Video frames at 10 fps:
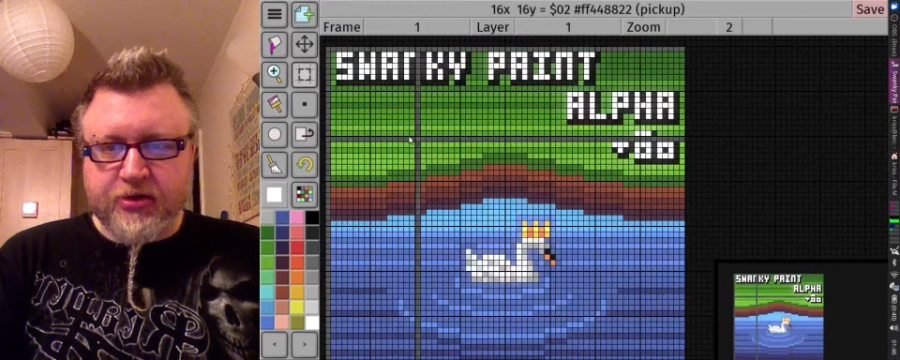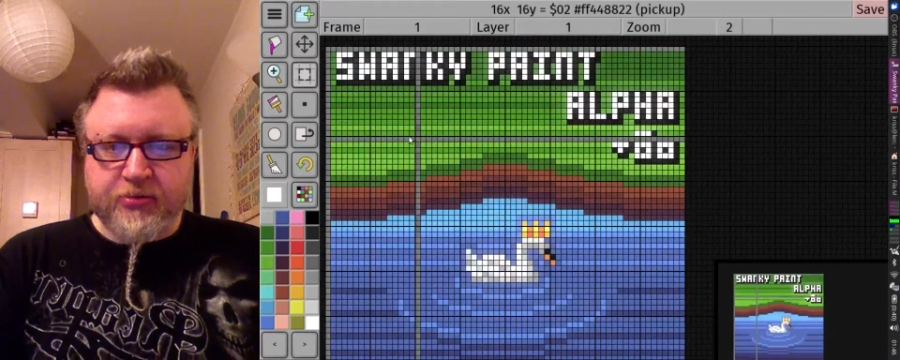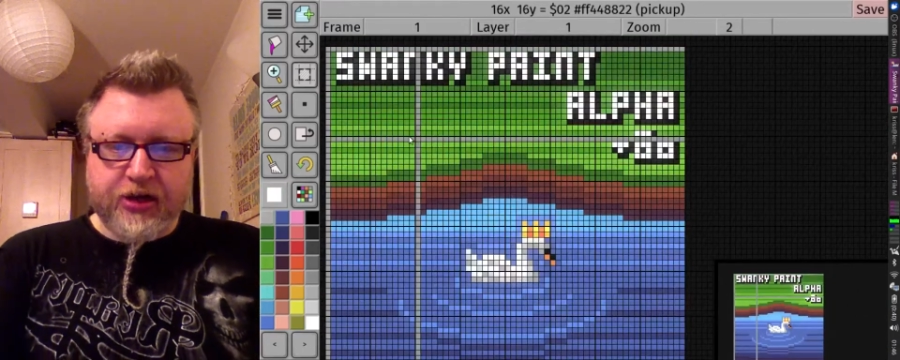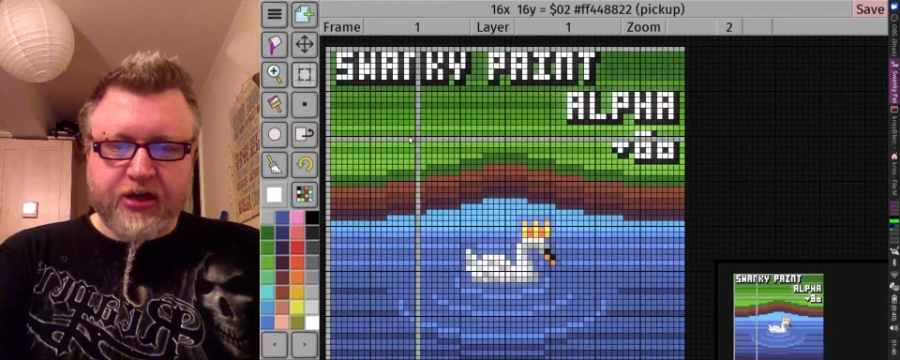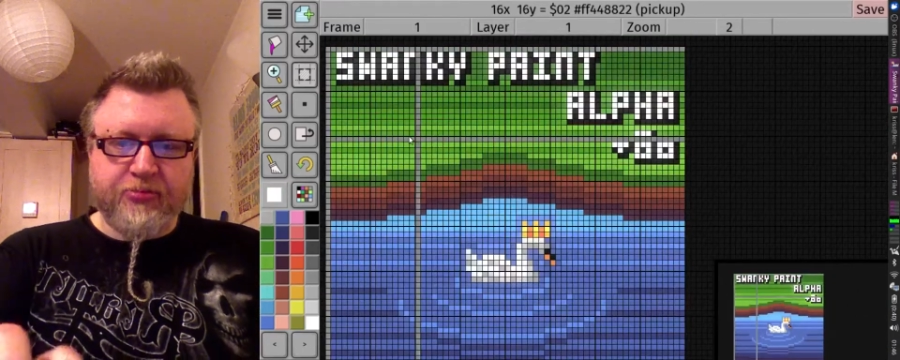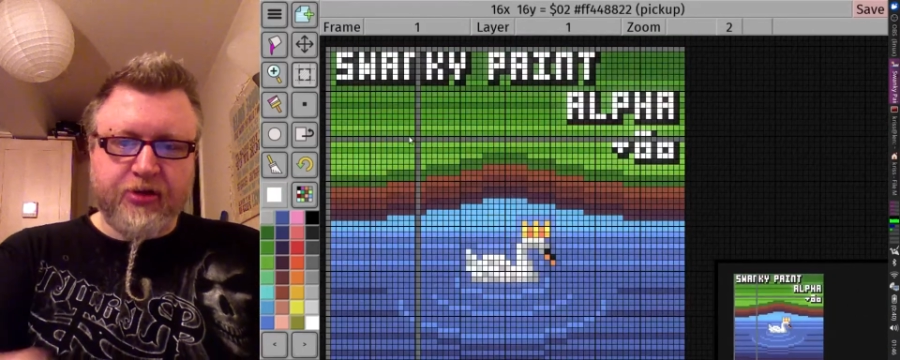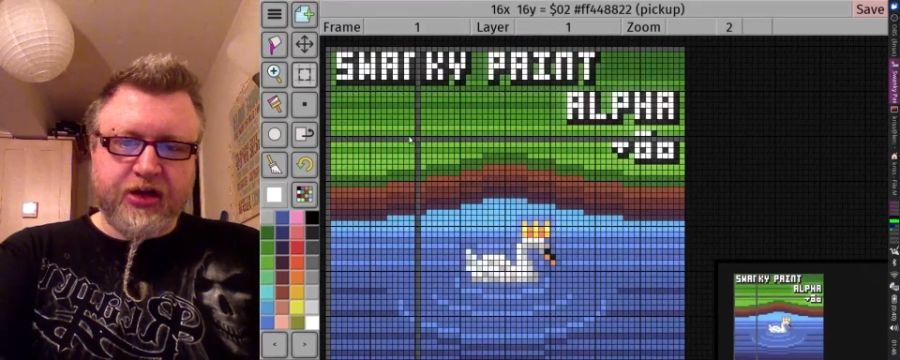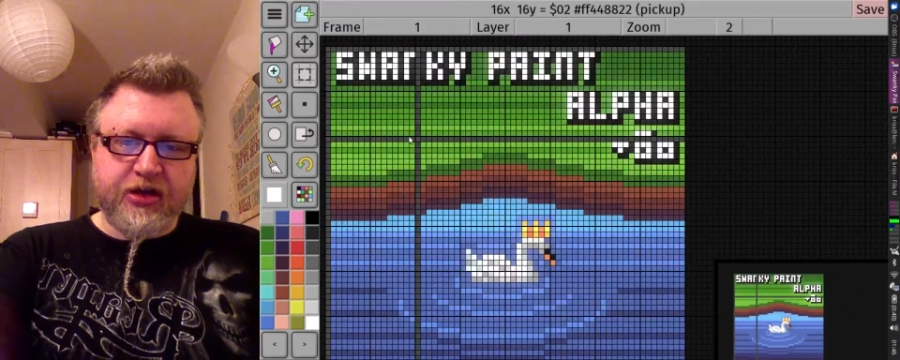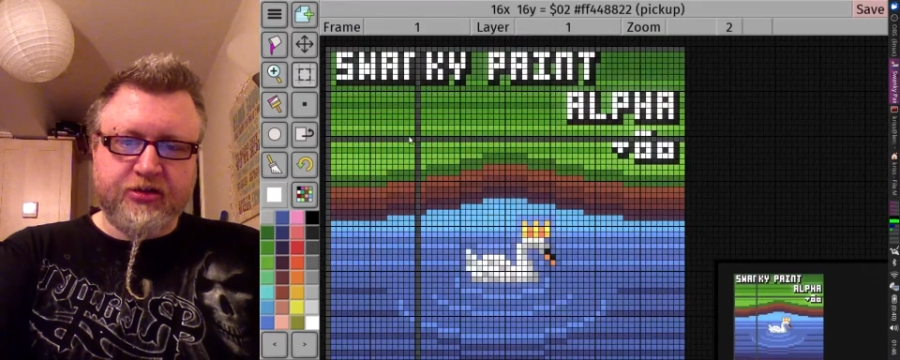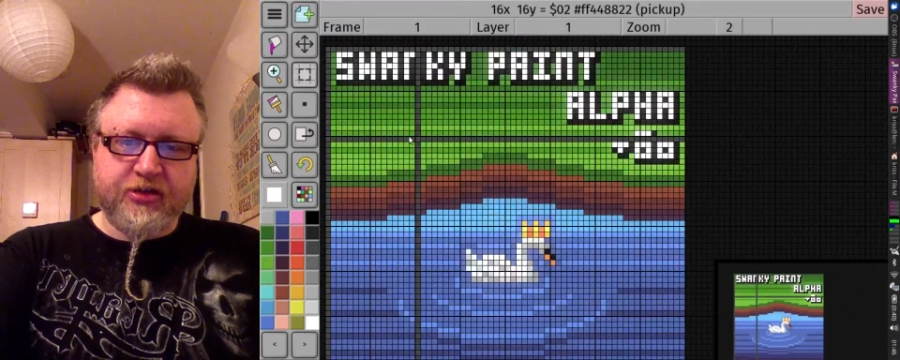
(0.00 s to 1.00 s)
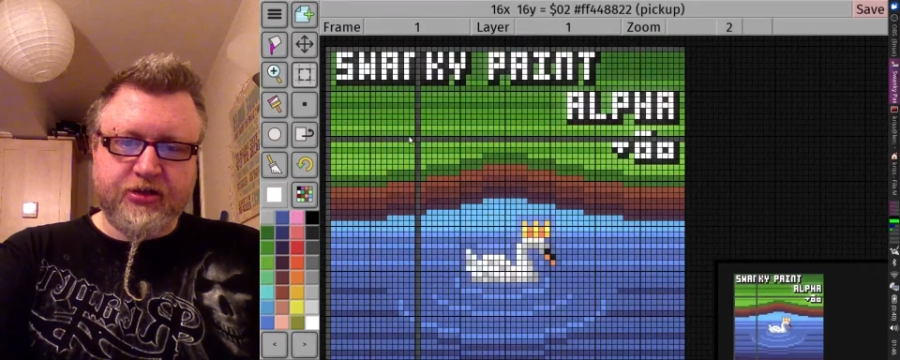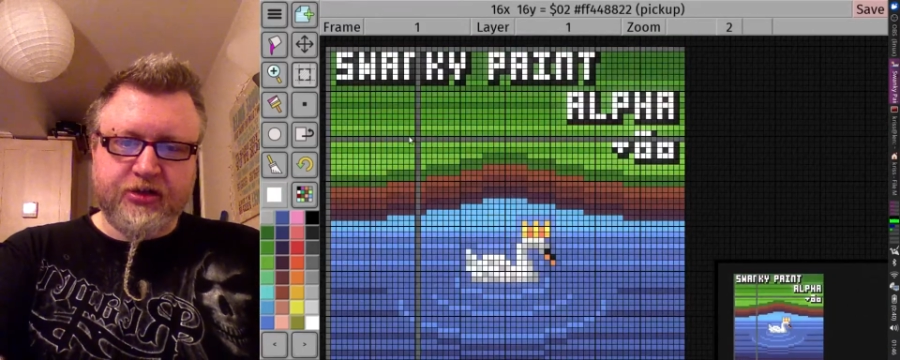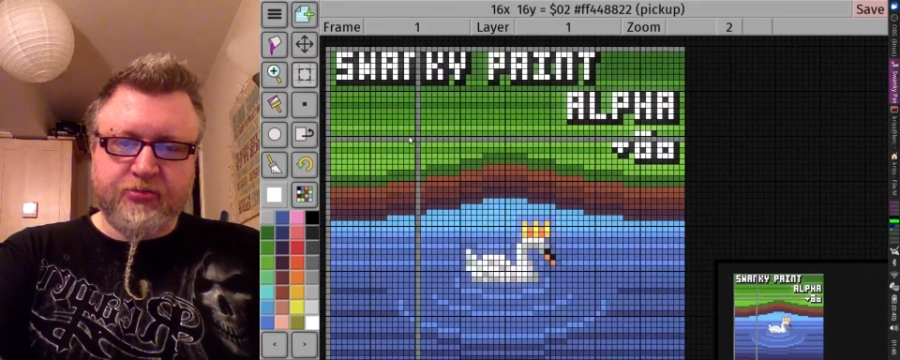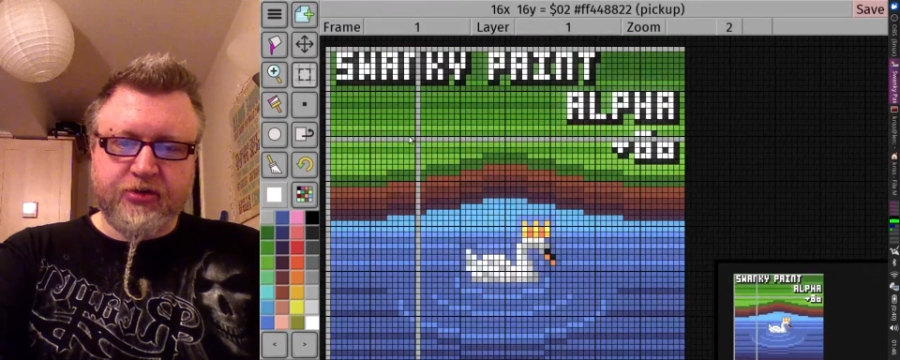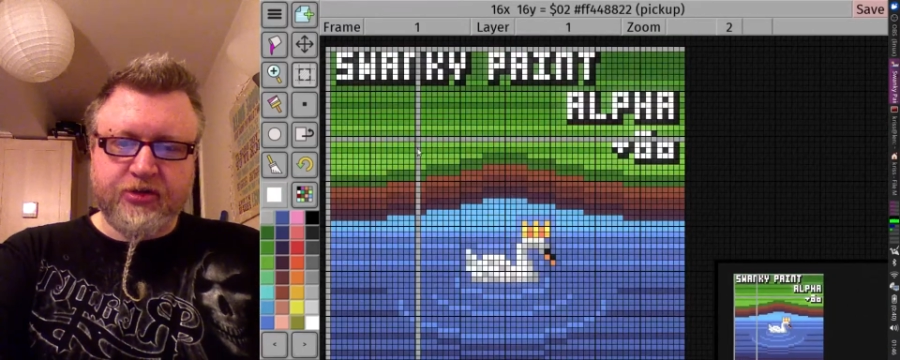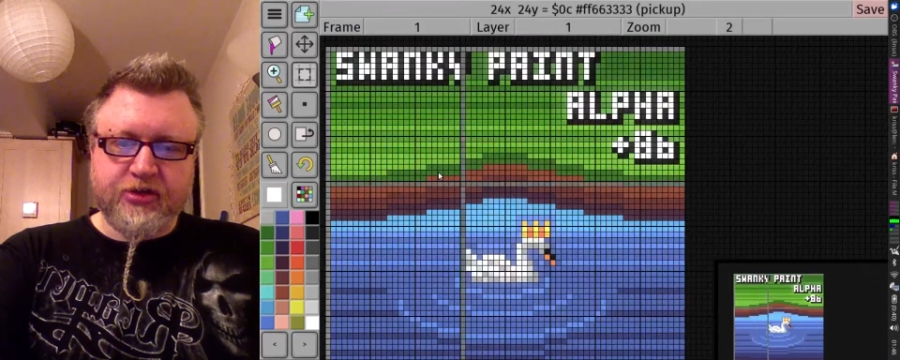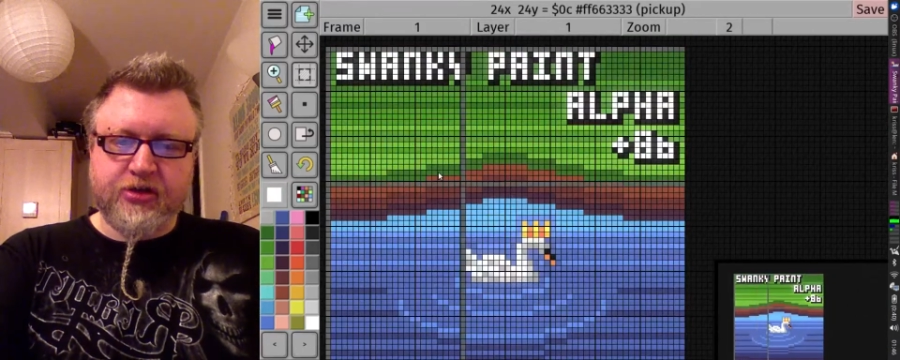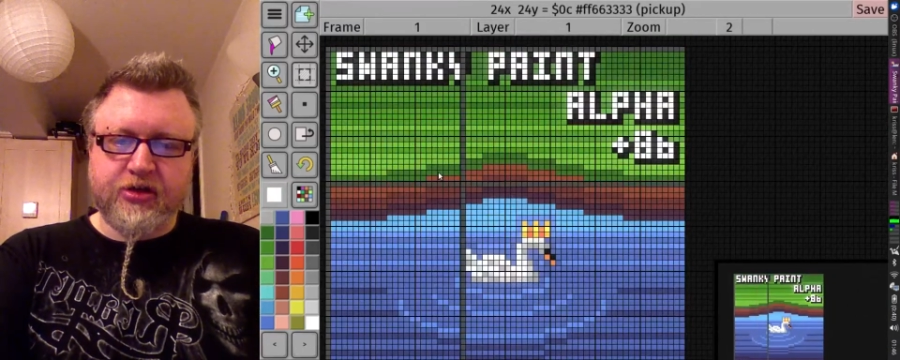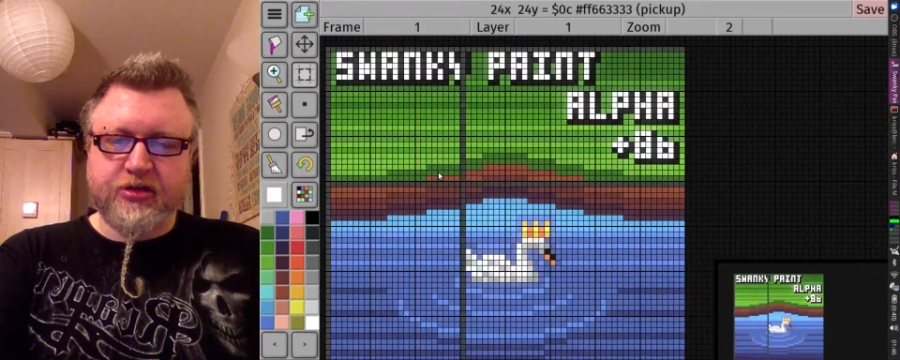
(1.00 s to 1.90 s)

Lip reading: I'm gonna pick up like a 16 by 6 now.